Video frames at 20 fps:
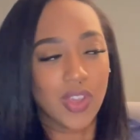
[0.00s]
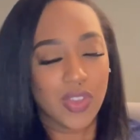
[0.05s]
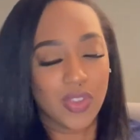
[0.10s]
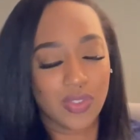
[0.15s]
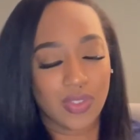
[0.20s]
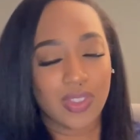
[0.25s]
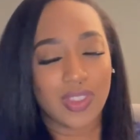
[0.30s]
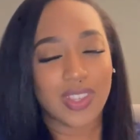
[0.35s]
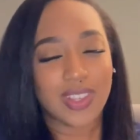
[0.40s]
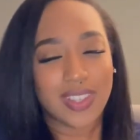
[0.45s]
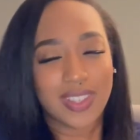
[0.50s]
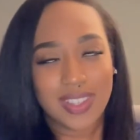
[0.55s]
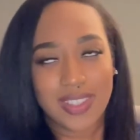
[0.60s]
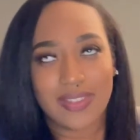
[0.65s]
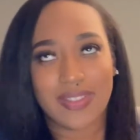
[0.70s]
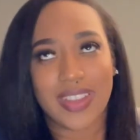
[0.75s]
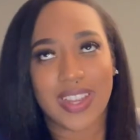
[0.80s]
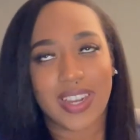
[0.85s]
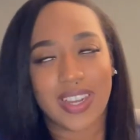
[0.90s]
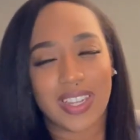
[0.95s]
this is
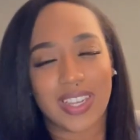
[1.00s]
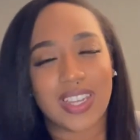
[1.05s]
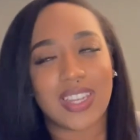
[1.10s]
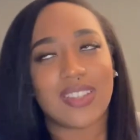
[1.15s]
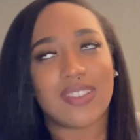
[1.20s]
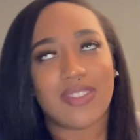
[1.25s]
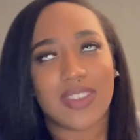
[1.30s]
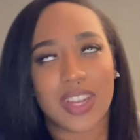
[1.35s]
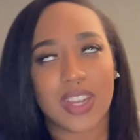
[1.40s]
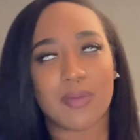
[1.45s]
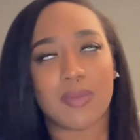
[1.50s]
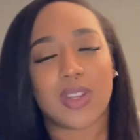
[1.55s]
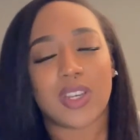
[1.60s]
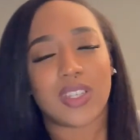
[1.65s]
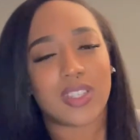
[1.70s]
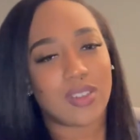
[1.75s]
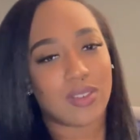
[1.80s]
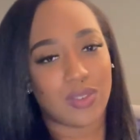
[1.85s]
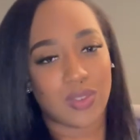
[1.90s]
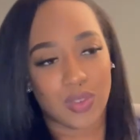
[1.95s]
very much
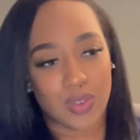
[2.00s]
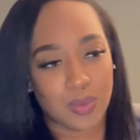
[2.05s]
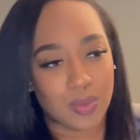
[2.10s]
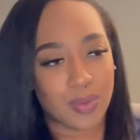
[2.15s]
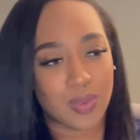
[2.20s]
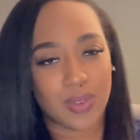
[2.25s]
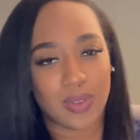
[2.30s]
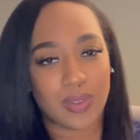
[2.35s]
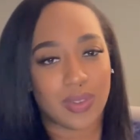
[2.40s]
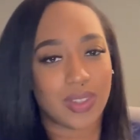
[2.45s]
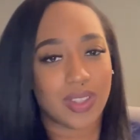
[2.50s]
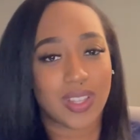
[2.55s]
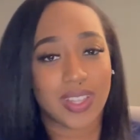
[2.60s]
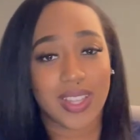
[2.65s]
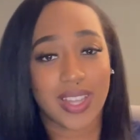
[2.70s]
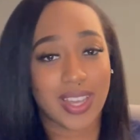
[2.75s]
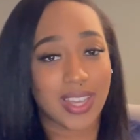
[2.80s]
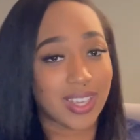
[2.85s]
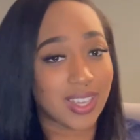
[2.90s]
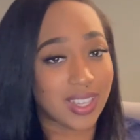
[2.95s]
so doable.
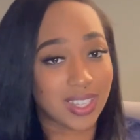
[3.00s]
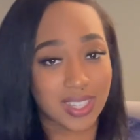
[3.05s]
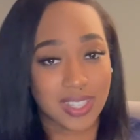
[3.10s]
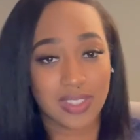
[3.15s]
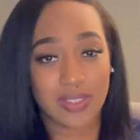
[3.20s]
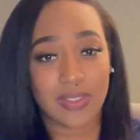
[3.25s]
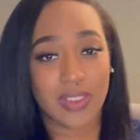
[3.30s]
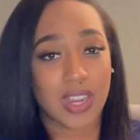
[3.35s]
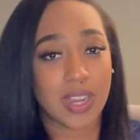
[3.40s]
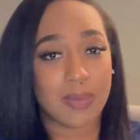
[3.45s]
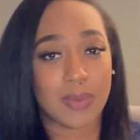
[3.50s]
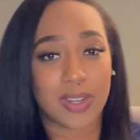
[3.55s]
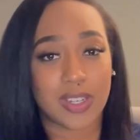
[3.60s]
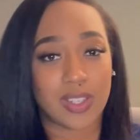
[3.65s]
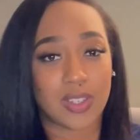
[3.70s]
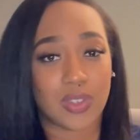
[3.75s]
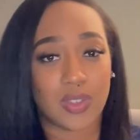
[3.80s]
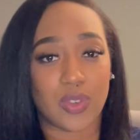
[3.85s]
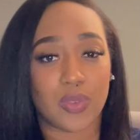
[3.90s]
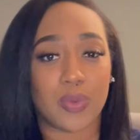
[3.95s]
Like, it is very much so
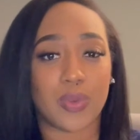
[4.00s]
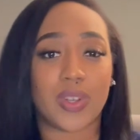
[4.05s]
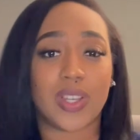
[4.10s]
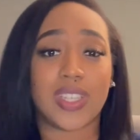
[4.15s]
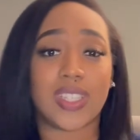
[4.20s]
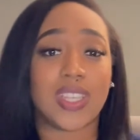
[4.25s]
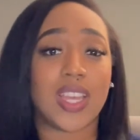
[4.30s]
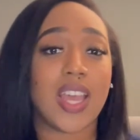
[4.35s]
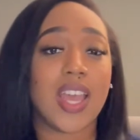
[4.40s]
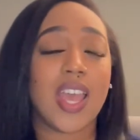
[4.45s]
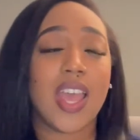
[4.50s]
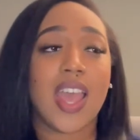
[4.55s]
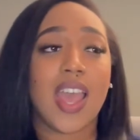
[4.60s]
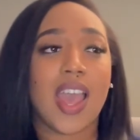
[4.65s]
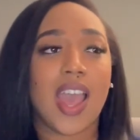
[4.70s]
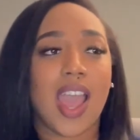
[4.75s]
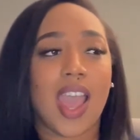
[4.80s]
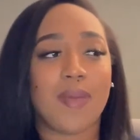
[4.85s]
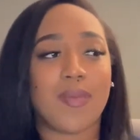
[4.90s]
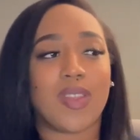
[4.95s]
doable because
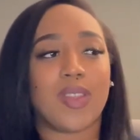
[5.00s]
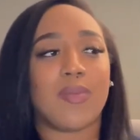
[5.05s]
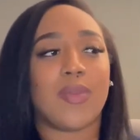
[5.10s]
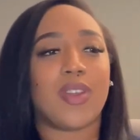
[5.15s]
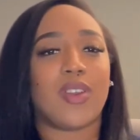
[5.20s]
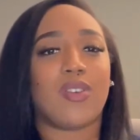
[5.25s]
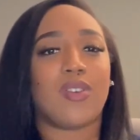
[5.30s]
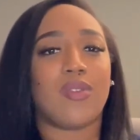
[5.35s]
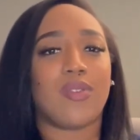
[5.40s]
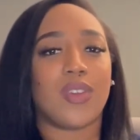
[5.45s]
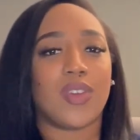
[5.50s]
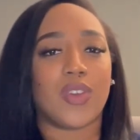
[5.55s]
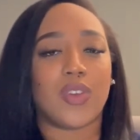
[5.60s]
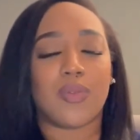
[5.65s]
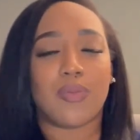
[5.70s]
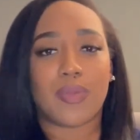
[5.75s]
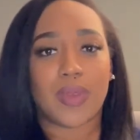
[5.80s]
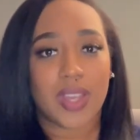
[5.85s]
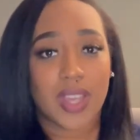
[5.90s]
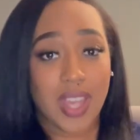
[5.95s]
I'm in the medical field,
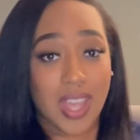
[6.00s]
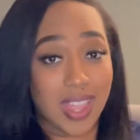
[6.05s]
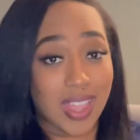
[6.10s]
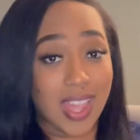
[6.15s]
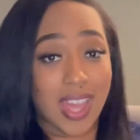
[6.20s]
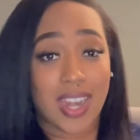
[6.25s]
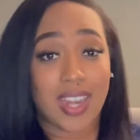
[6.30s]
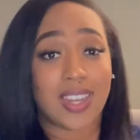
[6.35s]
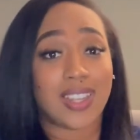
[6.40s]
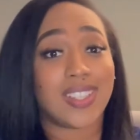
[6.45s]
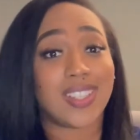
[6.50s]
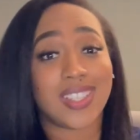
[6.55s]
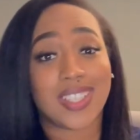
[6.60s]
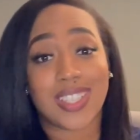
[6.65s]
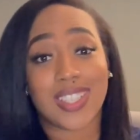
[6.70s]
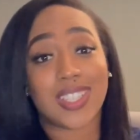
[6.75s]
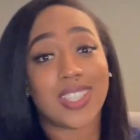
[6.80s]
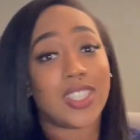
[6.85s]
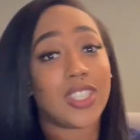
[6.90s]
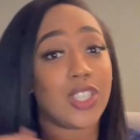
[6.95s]
but a lot of this is
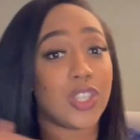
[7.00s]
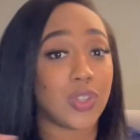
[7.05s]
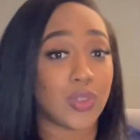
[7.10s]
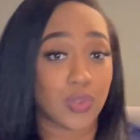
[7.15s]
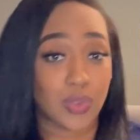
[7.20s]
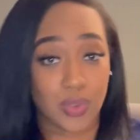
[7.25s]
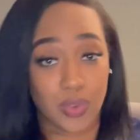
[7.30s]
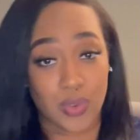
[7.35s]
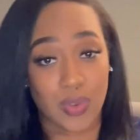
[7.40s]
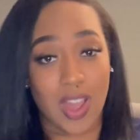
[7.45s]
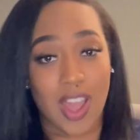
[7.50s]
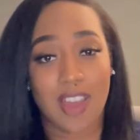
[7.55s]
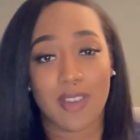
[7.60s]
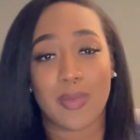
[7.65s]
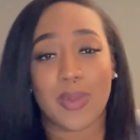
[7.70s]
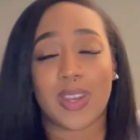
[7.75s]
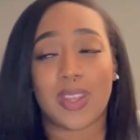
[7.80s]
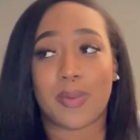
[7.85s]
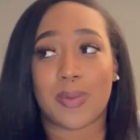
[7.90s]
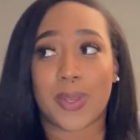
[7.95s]
still new. I've
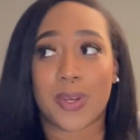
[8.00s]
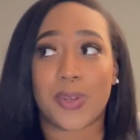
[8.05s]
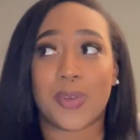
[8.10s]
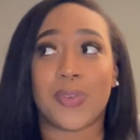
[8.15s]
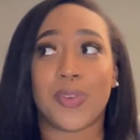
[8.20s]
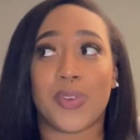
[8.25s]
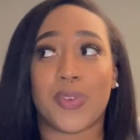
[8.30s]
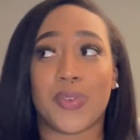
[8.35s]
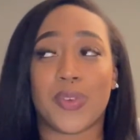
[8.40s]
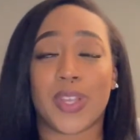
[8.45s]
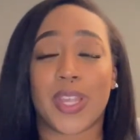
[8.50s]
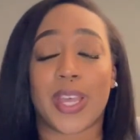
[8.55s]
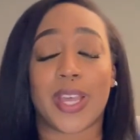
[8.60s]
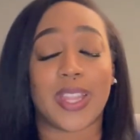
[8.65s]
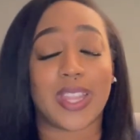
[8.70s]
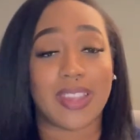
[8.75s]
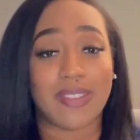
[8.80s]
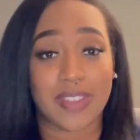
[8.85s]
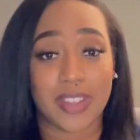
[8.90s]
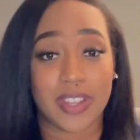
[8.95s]
been in the medical field for like
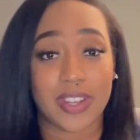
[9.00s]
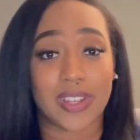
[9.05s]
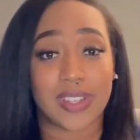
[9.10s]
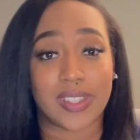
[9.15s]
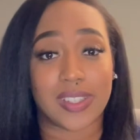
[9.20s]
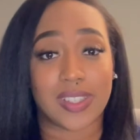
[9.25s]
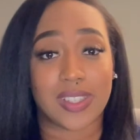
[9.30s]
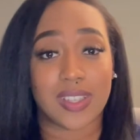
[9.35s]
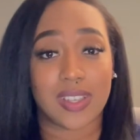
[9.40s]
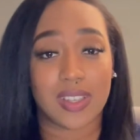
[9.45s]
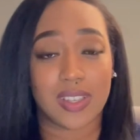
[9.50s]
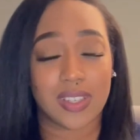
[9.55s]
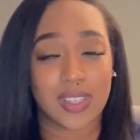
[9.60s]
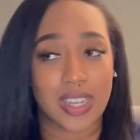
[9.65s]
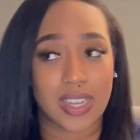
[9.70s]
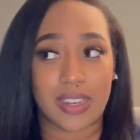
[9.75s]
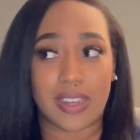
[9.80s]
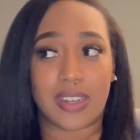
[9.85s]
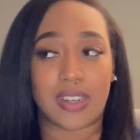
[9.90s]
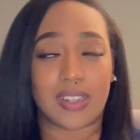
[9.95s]
11 years,
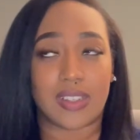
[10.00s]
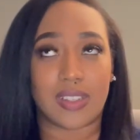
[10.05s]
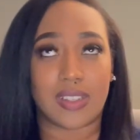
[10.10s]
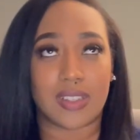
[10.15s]
10 years.